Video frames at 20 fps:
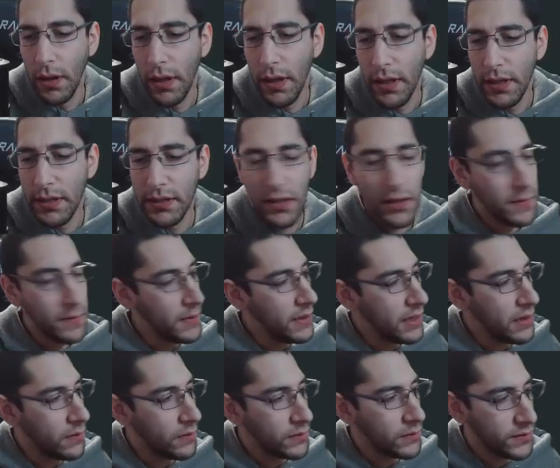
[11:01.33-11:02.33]
is going to be
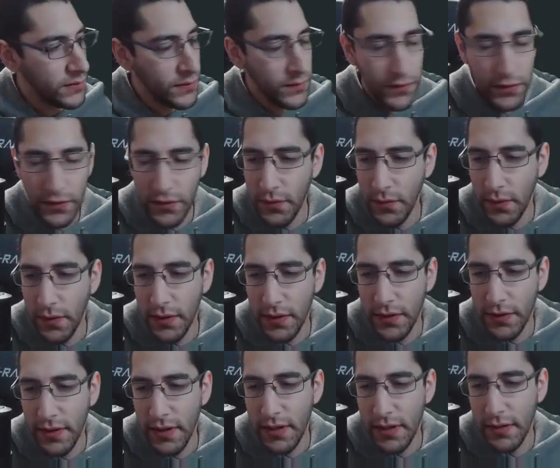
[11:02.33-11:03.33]
equal to
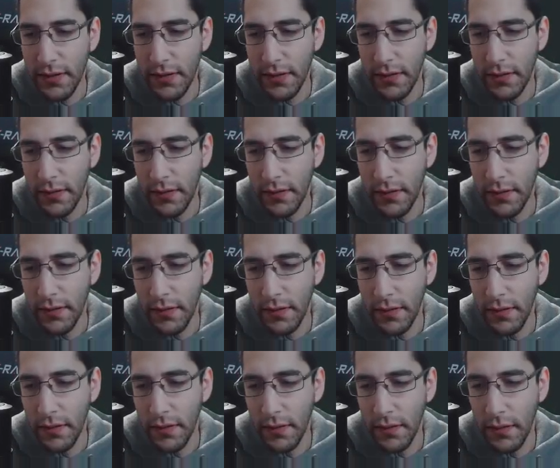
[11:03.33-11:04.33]

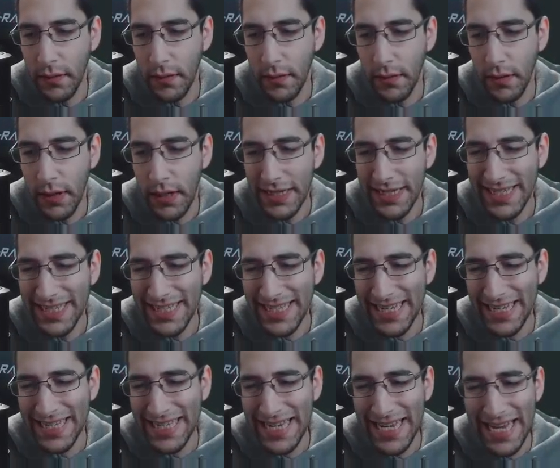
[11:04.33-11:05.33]

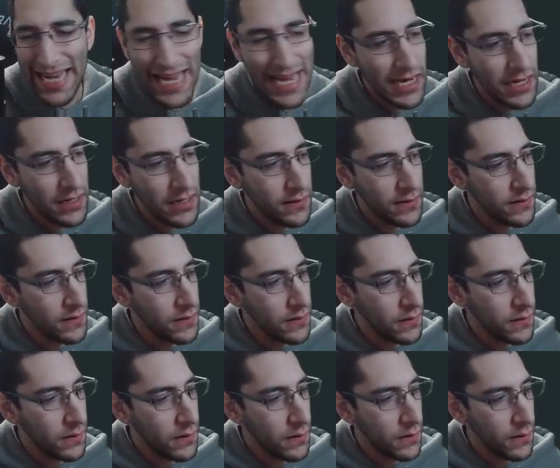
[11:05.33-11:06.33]

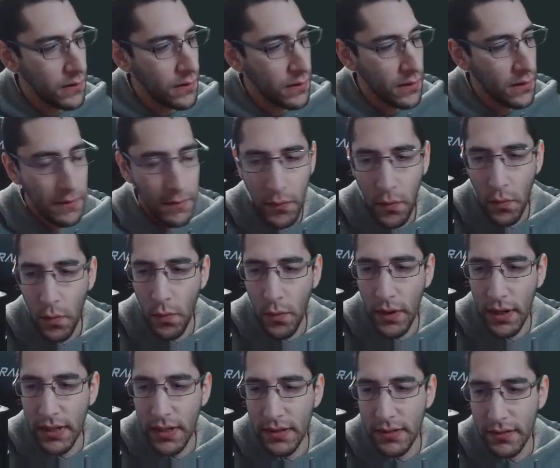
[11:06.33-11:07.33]

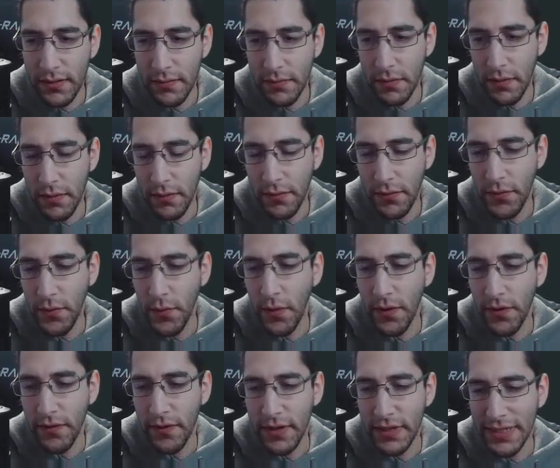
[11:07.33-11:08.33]

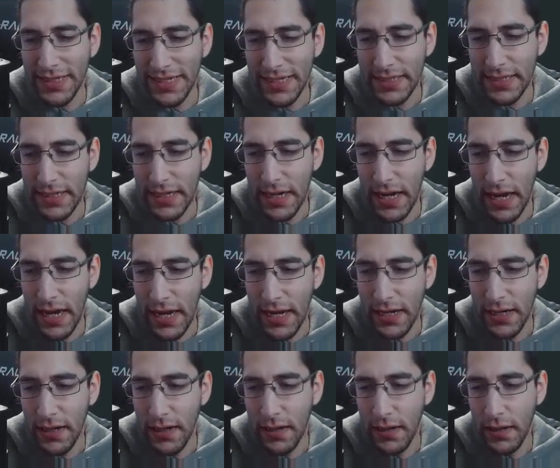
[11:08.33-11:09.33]

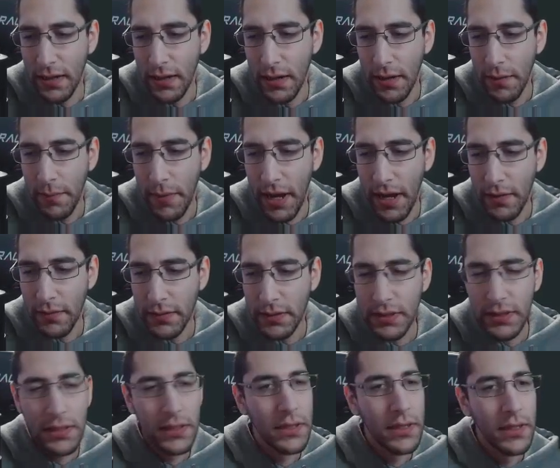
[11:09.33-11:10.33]
269
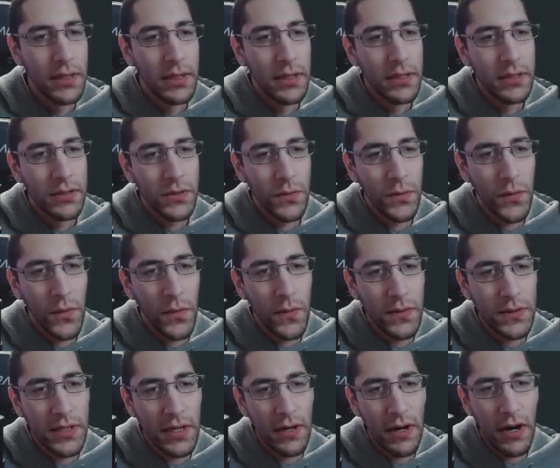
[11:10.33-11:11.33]
pounds. So
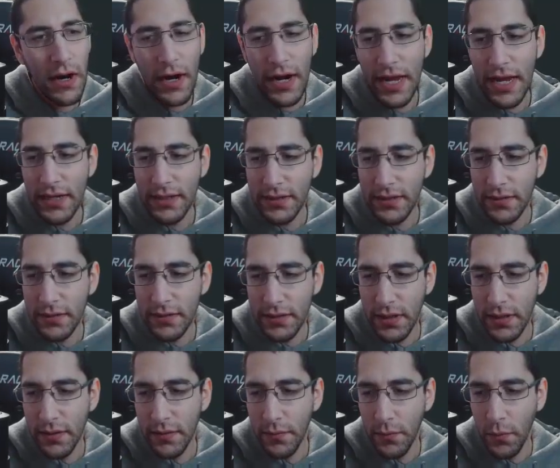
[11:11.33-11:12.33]
those are our answers,
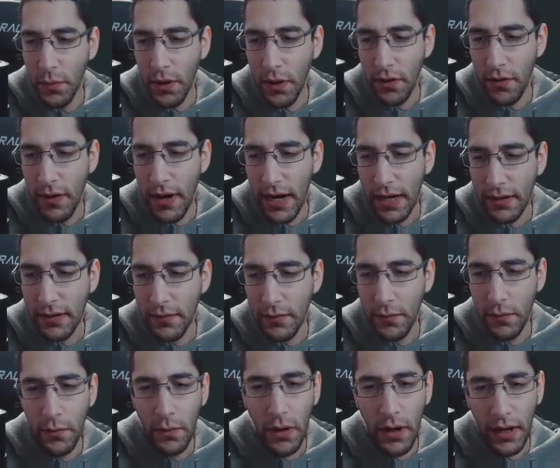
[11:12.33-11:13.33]
and we're correct.
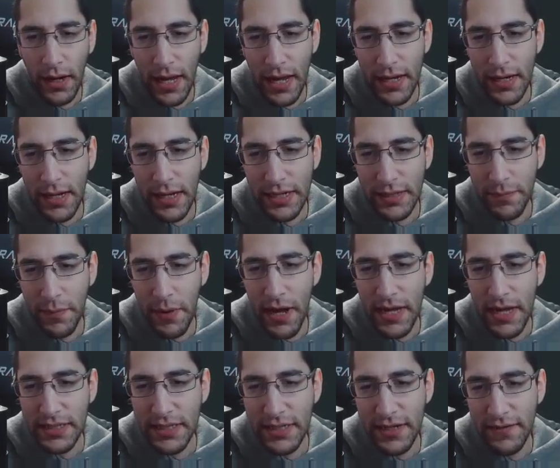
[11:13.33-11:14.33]
Again, it's
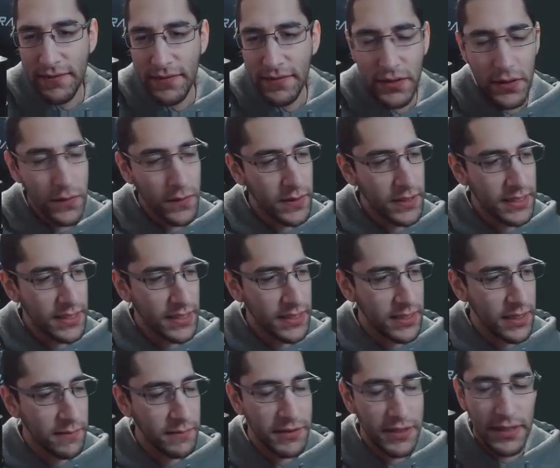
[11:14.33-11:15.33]
positive, so this
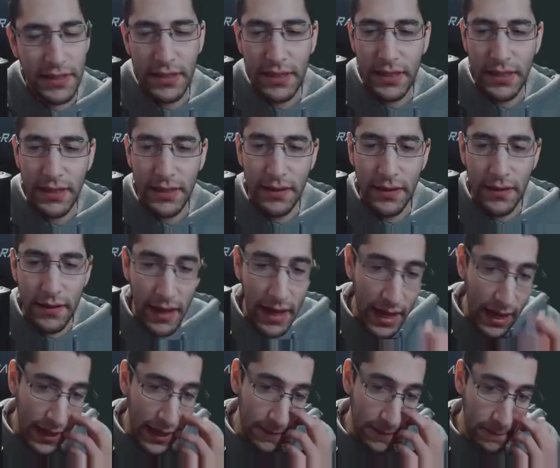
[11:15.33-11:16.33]
assumption
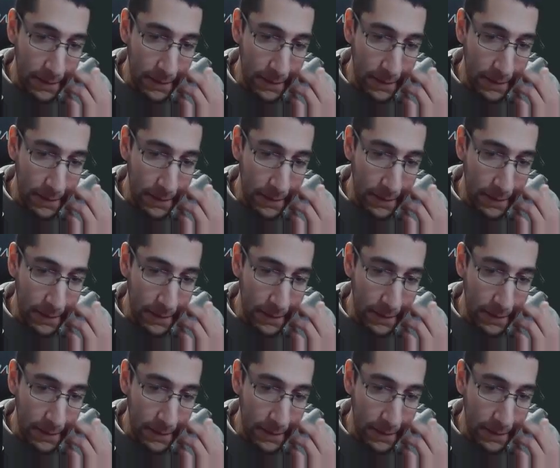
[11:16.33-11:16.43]
that